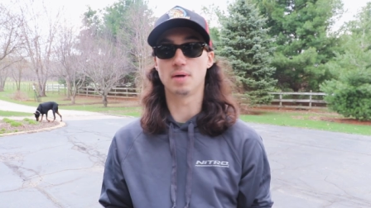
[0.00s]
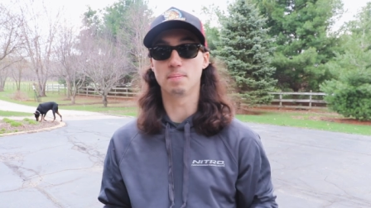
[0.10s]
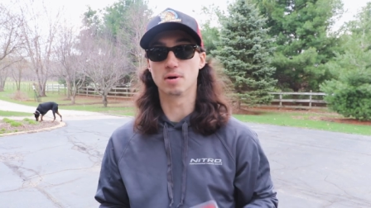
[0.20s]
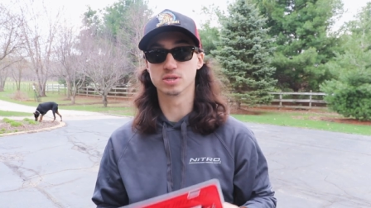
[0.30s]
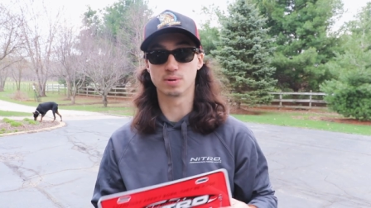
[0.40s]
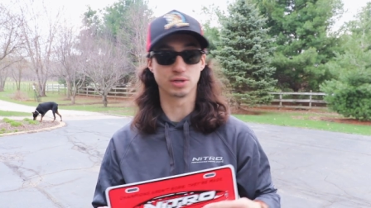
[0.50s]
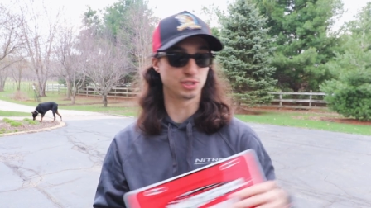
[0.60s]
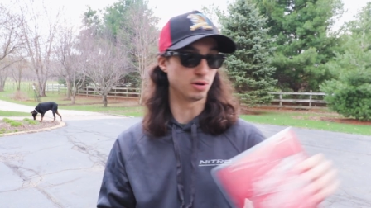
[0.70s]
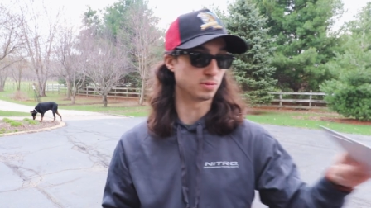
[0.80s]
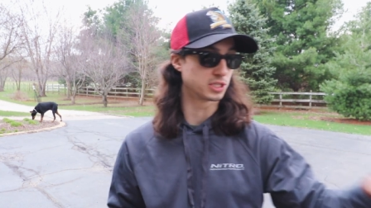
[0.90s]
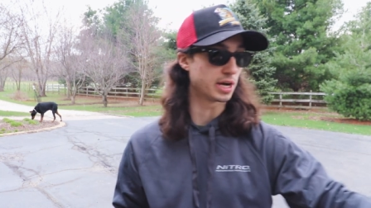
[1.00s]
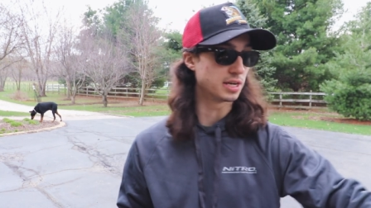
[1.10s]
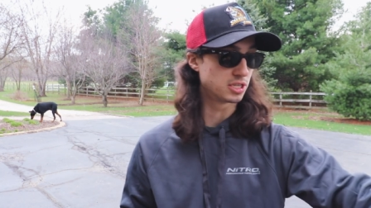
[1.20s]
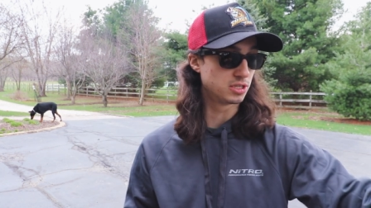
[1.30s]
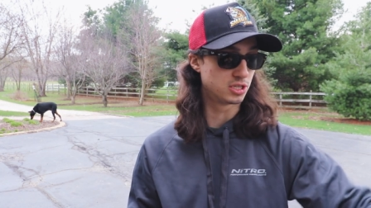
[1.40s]
My boat is registered in
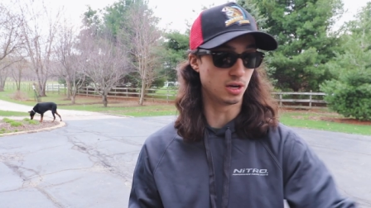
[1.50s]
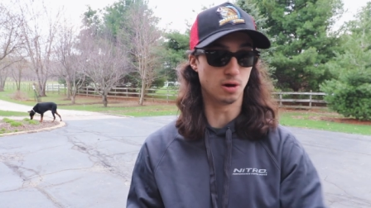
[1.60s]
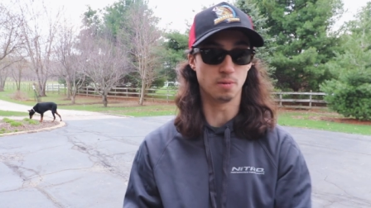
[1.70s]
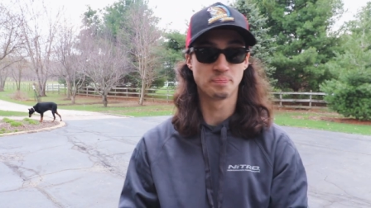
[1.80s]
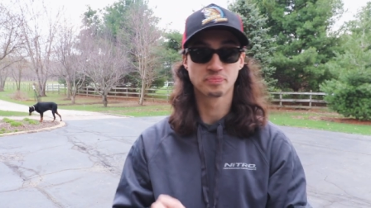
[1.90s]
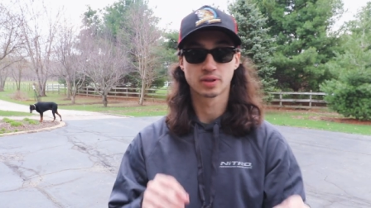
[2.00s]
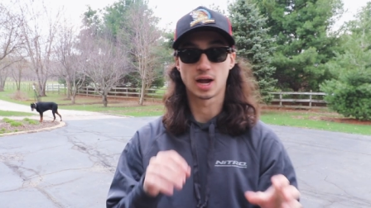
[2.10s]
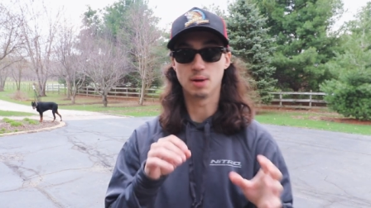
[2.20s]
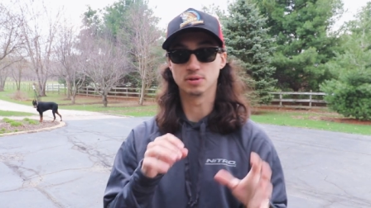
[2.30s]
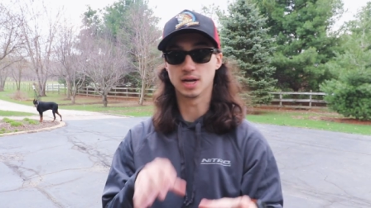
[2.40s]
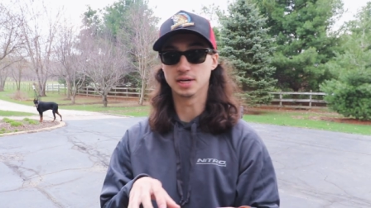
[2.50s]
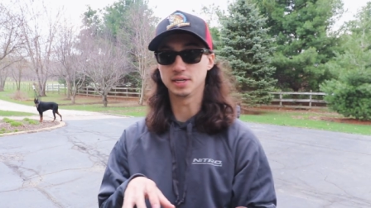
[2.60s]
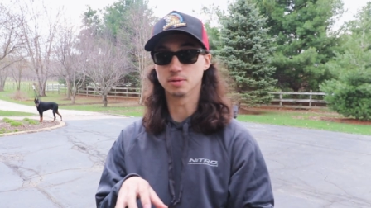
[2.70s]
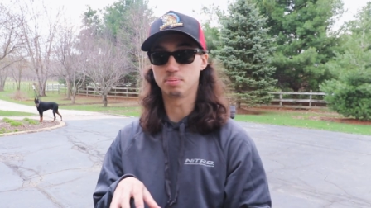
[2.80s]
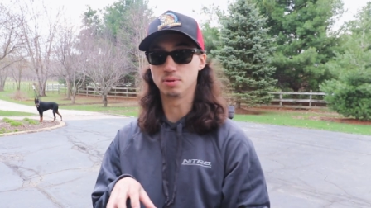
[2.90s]
Wisconsin, so I will not
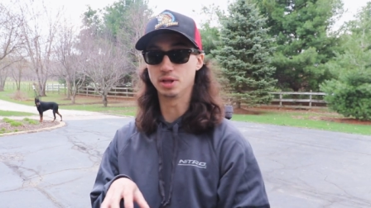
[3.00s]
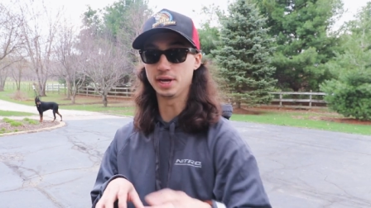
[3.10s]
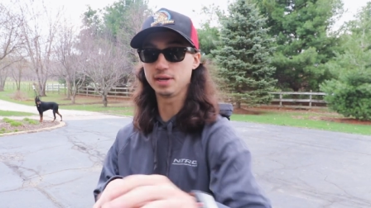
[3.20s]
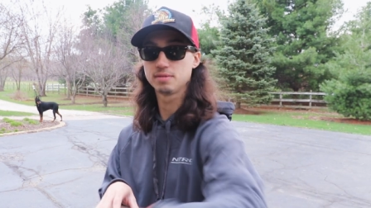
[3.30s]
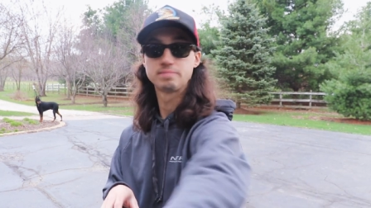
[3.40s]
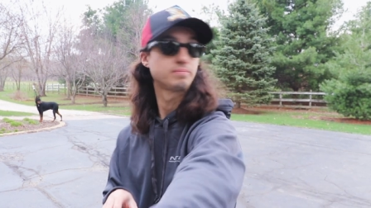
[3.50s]
need a plate.